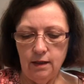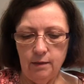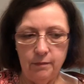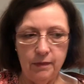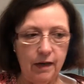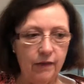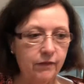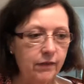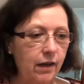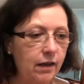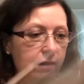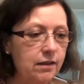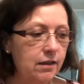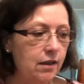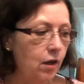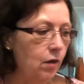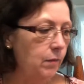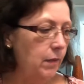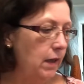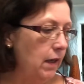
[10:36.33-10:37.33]
But I've got
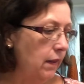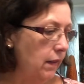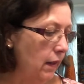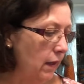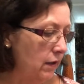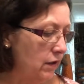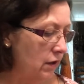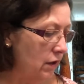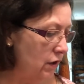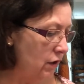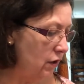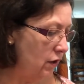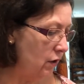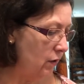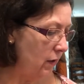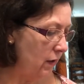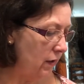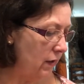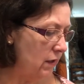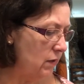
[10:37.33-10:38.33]
so many things to do,
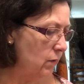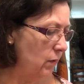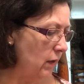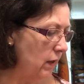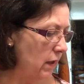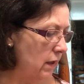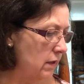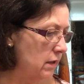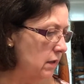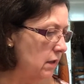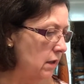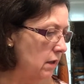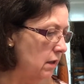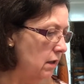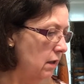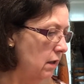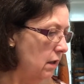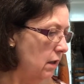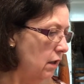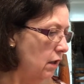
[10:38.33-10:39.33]
and this one is
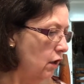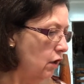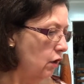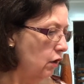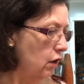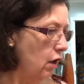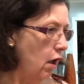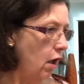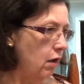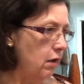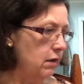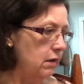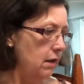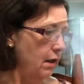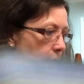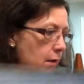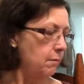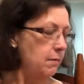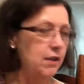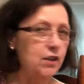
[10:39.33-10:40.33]
the Clocks
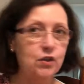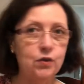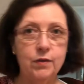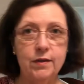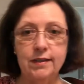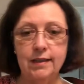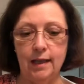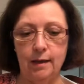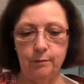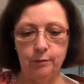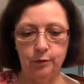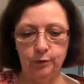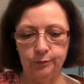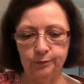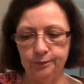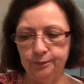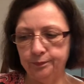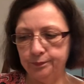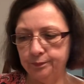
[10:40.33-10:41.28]
Mystery Sampler.